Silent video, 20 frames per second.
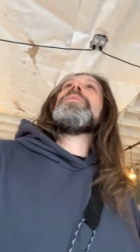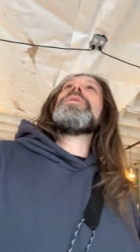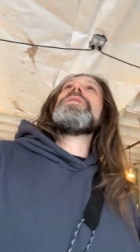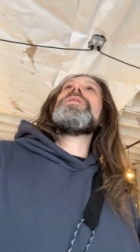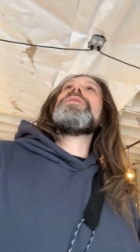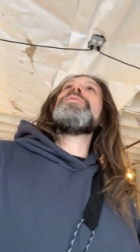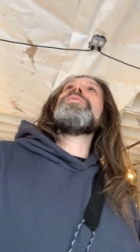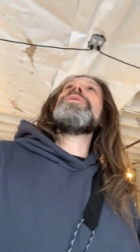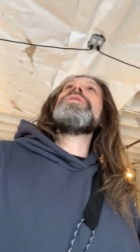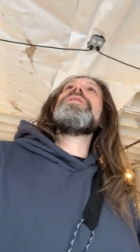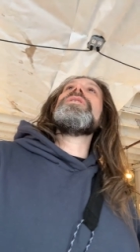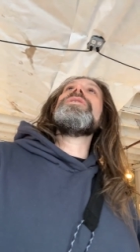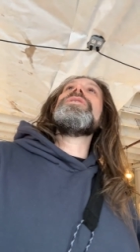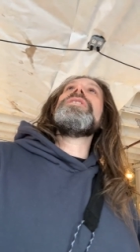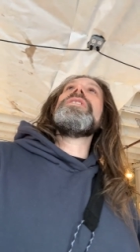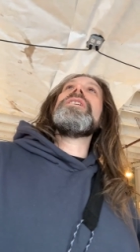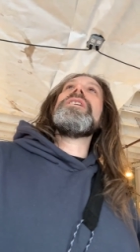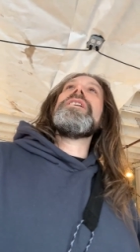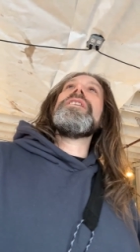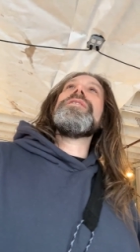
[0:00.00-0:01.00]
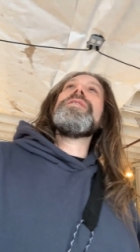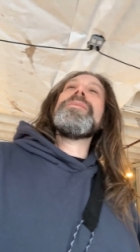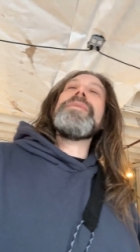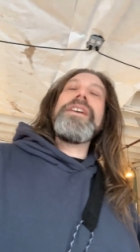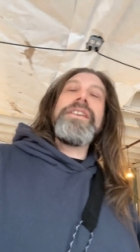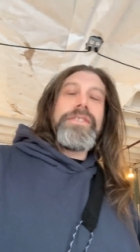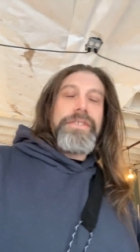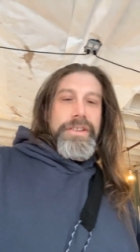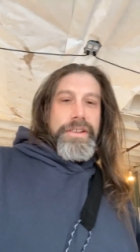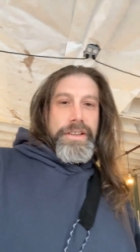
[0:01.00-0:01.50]
with the real deal
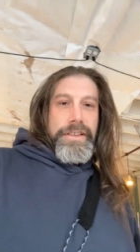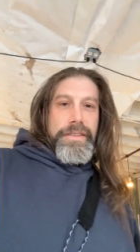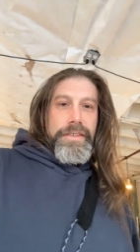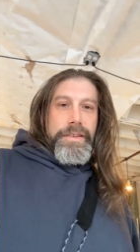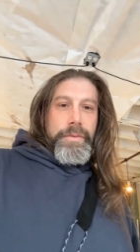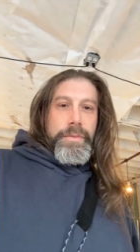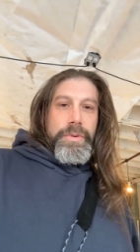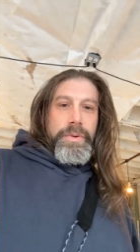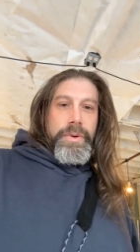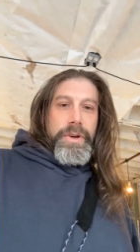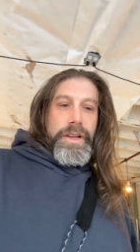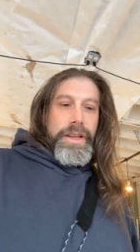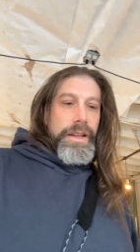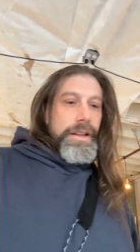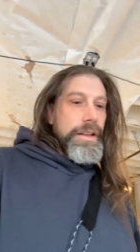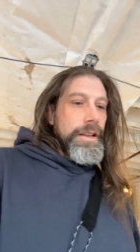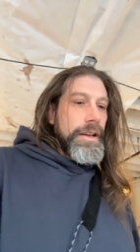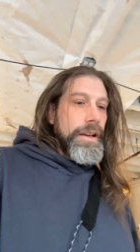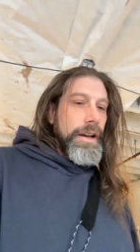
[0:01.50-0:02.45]
information at some point.